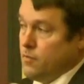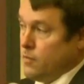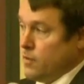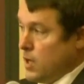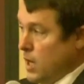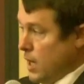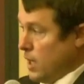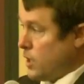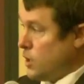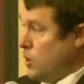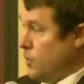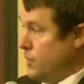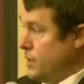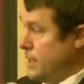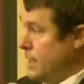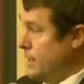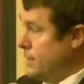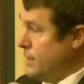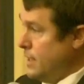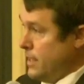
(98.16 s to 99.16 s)
Uh, COVID
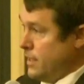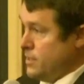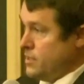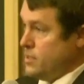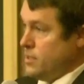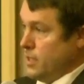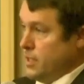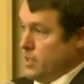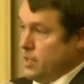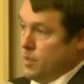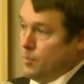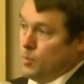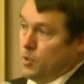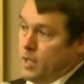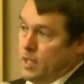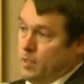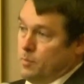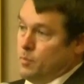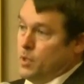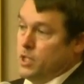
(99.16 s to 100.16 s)
19 has done a
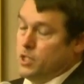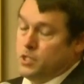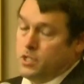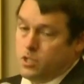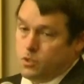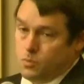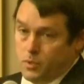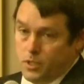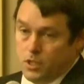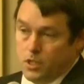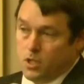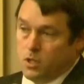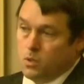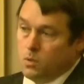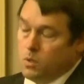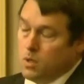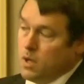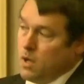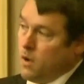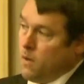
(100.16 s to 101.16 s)
number on the budget, as we
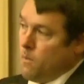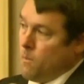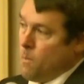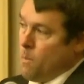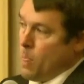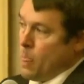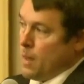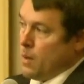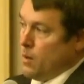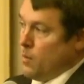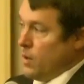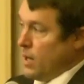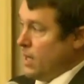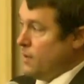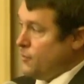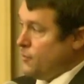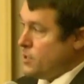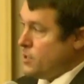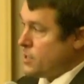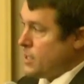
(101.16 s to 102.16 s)
know. When
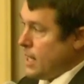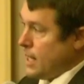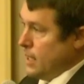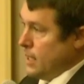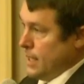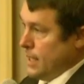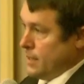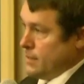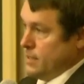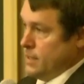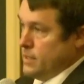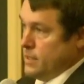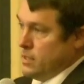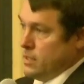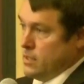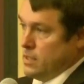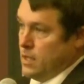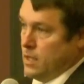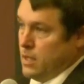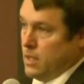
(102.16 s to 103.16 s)
I first got elected,
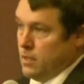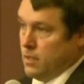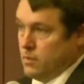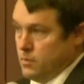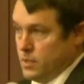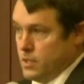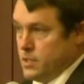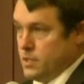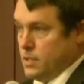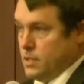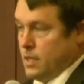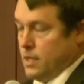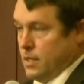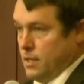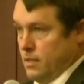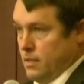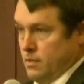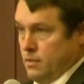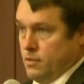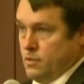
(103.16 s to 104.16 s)
uh, which
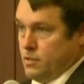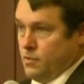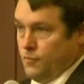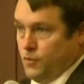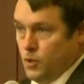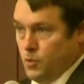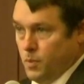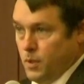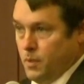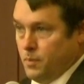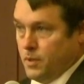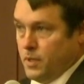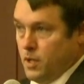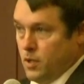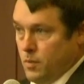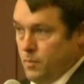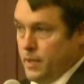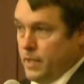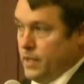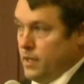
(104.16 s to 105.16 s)
there's a few people
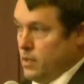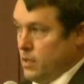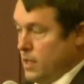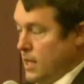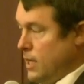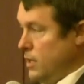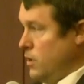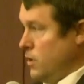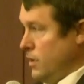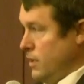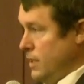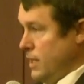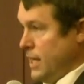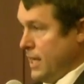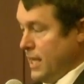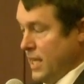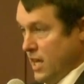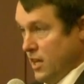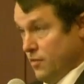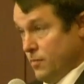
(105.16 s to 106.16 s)
here who have been here a lot longer than
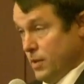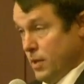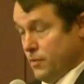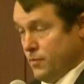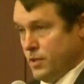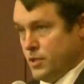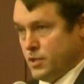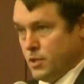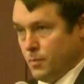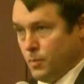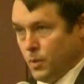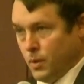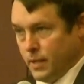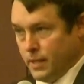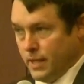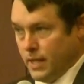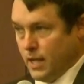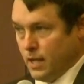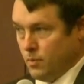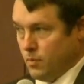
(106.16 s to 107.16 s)
I have, but I've reached the
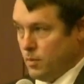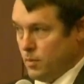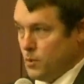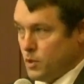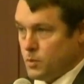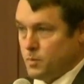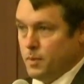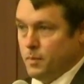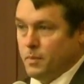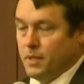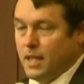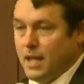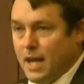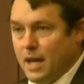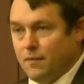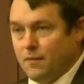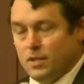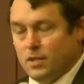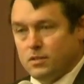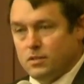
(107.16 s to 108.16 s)
point now where most people
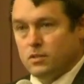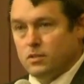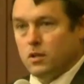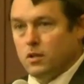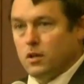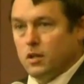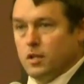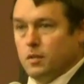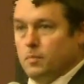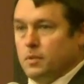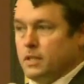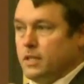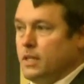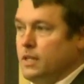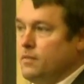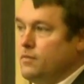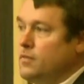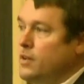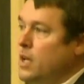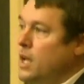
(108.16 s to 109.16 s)
haven't. It's a little hard to
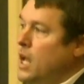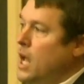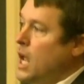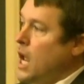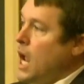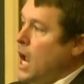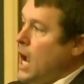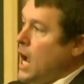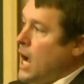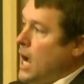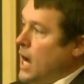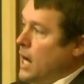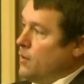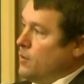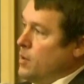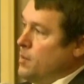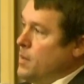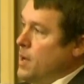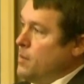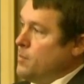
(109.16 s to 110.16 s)
believe I
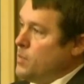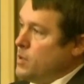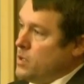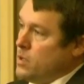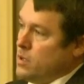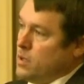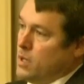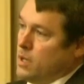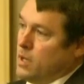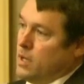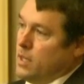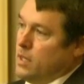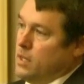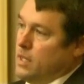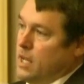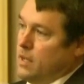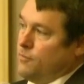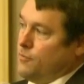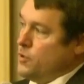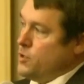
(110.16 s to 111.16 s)
remember
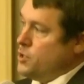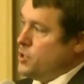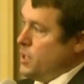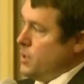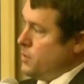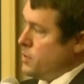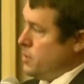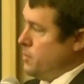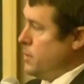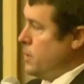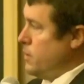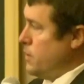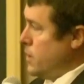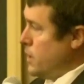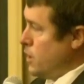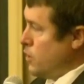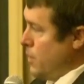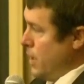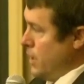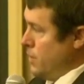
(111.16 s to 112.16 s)
that first year was the middle of
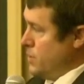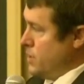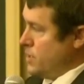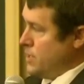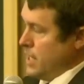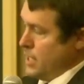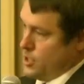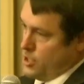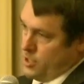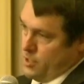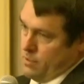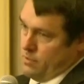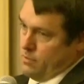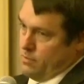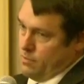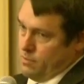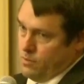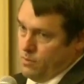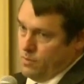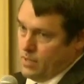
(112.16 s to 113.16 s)
the Great Recession,
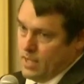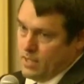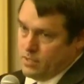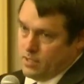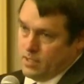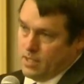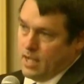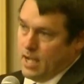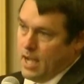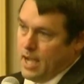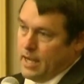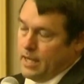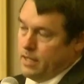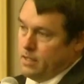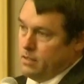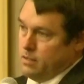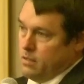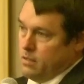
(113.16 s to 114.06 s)
2009.